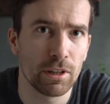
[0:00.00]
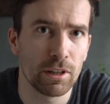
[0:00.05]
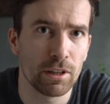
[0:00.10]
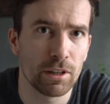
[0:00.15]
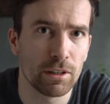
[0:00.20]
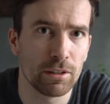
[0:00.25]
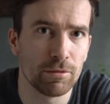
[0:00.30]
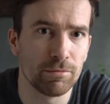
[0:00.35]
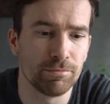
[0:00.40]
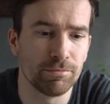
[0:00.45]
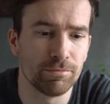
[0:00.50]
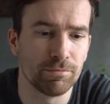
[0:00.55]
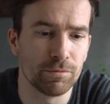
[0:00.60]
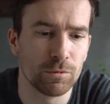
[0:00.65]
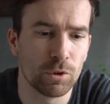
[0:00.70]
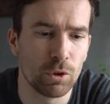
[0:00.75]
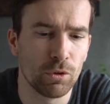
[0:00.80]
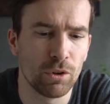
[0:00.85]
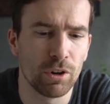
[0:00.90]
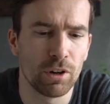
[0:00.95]

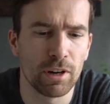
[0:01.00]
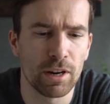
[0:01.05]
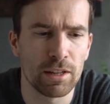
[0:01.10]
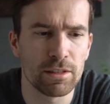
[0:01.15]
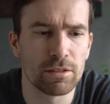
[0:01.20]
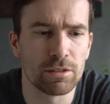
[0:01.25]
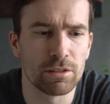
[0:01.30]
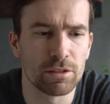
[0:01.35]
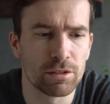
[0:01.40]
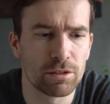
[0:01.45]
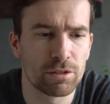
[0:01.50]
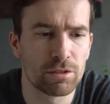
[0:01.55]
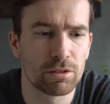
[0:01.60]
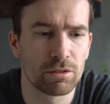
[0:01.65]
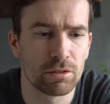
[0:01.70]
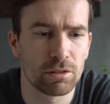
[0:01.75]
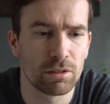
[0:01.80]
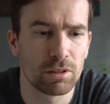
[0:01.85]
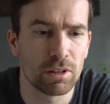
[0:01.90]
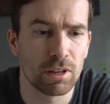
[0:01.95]
Older
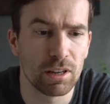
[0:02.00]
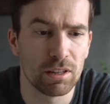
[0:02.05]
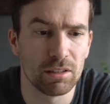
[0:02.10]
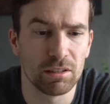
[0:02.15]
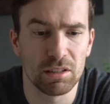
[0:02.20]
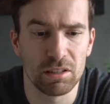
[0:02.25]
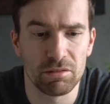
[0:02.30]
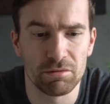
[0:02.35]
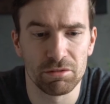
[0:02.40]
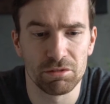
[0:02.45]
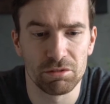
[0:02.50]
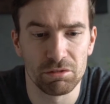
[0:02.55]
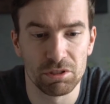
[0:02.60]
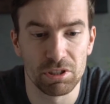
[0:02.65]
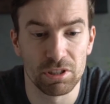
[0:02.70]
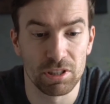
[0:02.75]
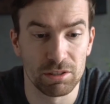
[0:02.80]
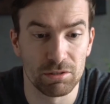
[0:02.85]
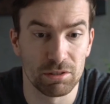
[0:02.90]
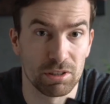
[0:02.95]
lenses, and even
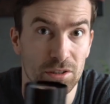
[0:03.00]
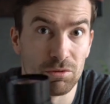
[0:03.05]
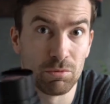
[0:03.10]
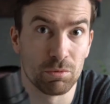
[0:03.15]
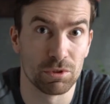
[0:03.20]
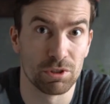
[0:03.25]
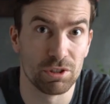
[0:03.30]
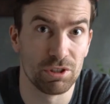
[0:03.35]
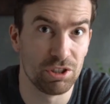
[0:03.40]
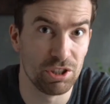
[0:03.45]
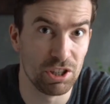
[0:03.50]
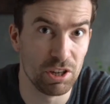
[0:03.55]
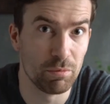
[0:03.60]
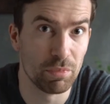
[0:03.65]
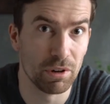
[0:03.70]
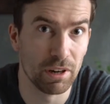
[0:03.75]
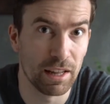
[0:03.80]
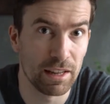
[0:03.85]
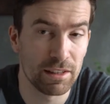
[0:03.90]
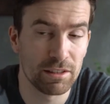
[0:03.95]
this was a
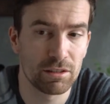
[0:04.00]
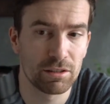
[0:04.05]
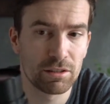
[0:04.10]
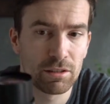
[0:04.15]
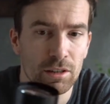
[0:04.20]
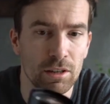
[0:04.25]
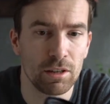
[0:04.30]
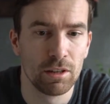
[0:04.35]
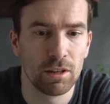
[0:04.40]
cheaper lens,